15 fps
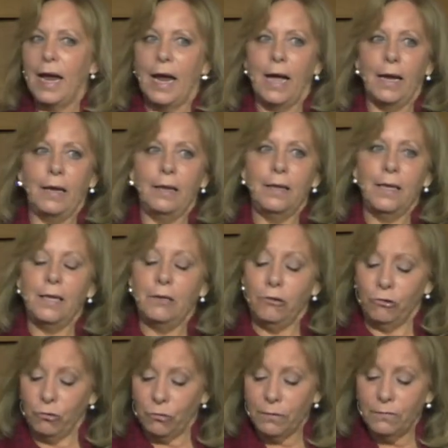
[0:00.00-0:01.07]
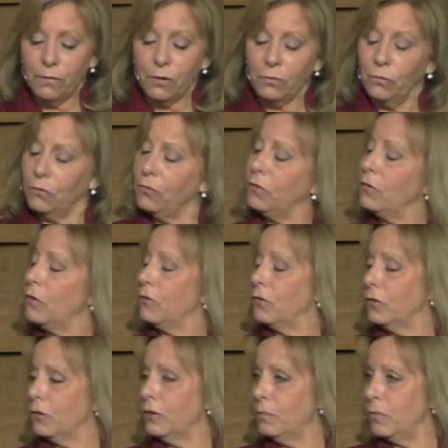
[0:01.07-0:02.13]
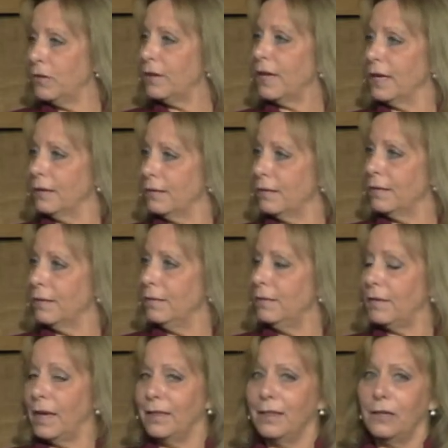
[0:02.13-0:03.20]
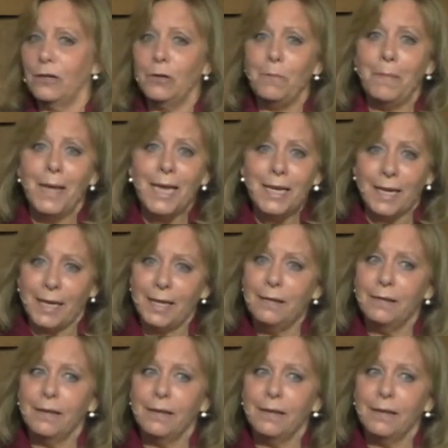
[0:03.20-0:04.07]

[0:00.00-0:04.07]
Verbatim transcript: And in two of those circumstances, and there are many,